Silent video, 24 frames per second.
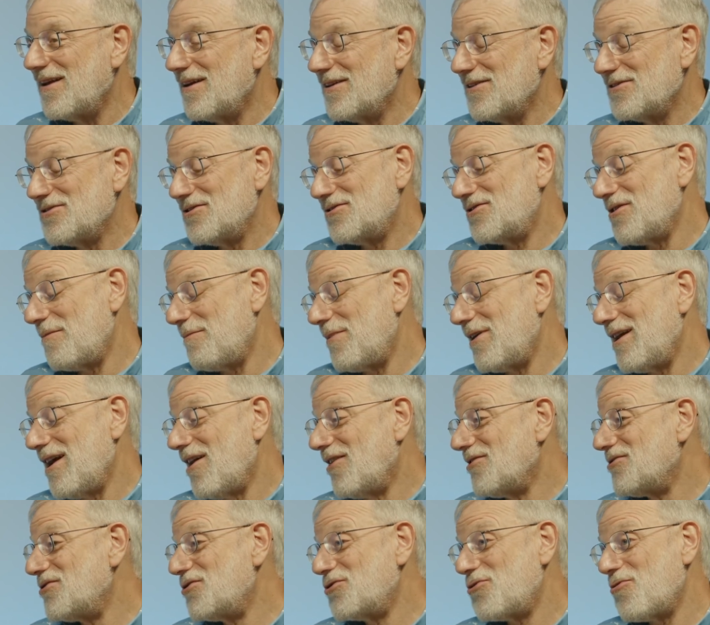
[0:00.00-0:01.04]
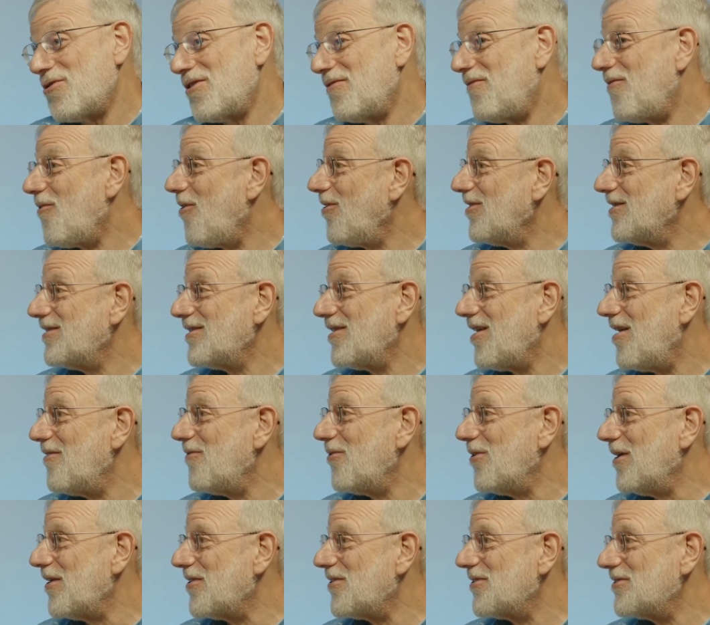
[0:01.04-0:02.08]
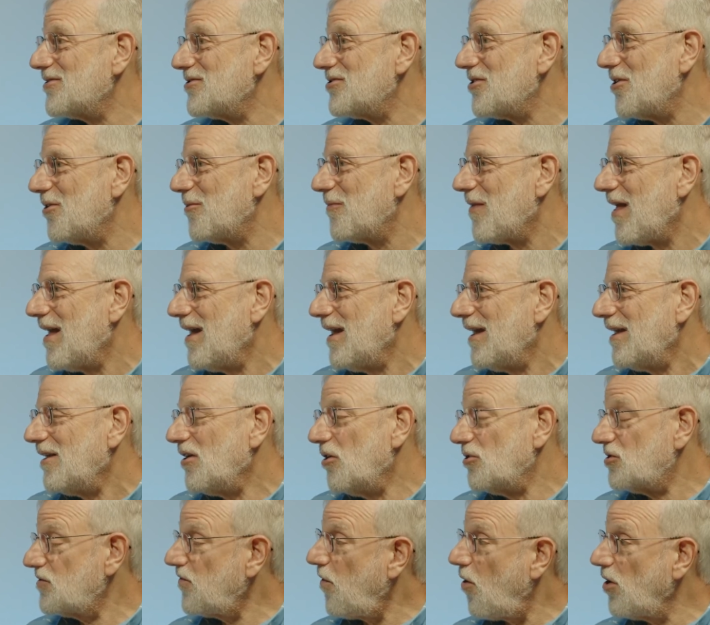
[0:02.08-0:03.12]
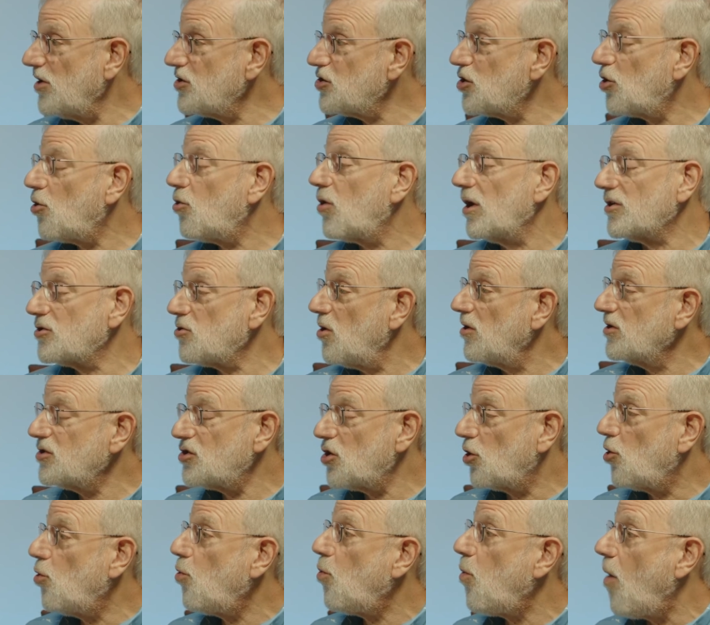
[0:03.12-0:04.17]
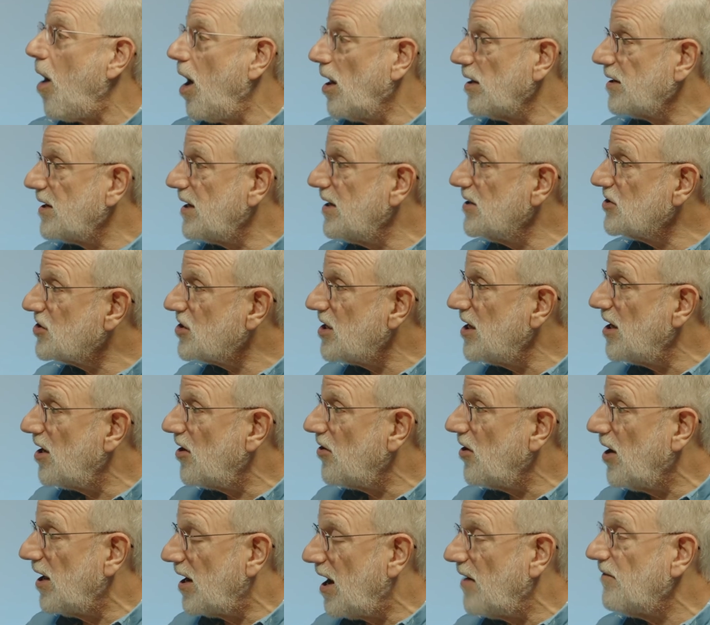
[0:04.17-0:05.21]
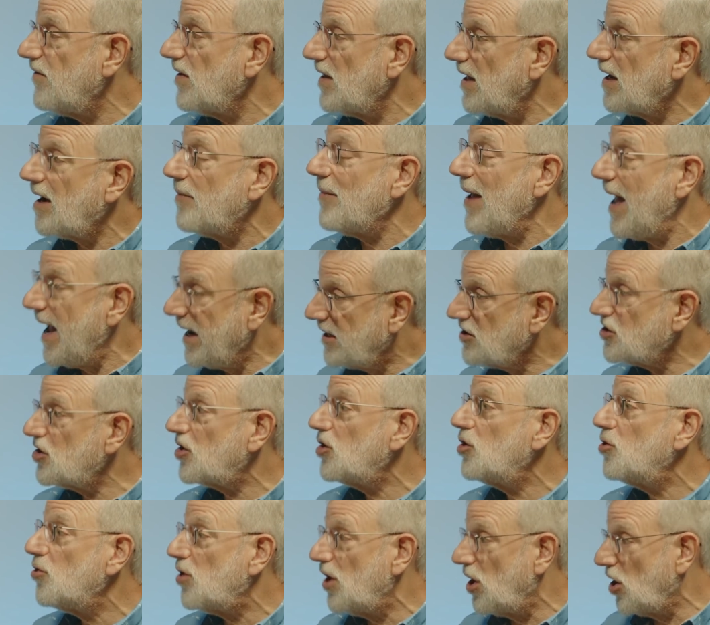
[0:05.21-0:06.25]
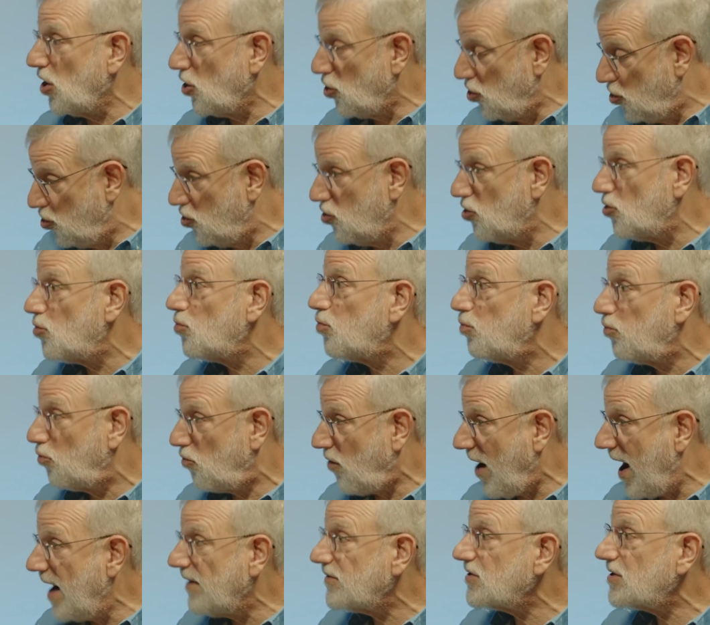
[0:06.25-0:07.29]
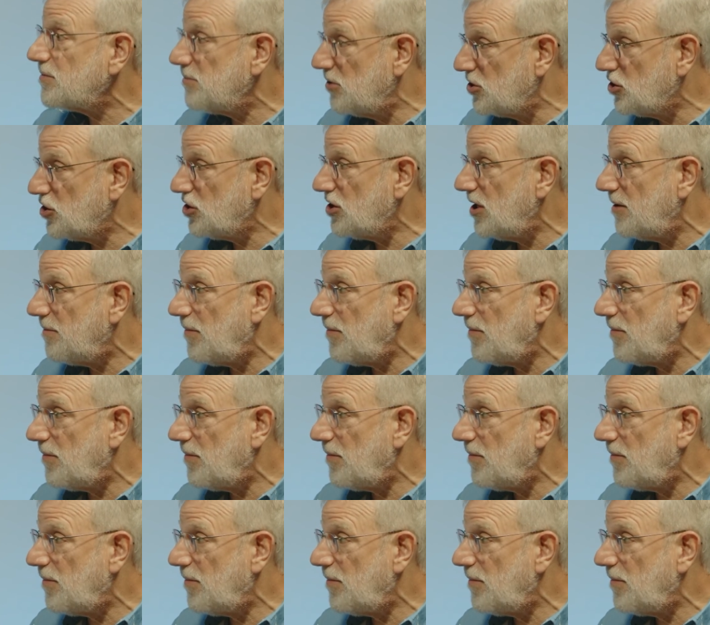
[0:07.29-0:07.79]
somebody else is going to fall in love with. So, as long as the quality is there, and I feel like I'm executing good craftsmanship,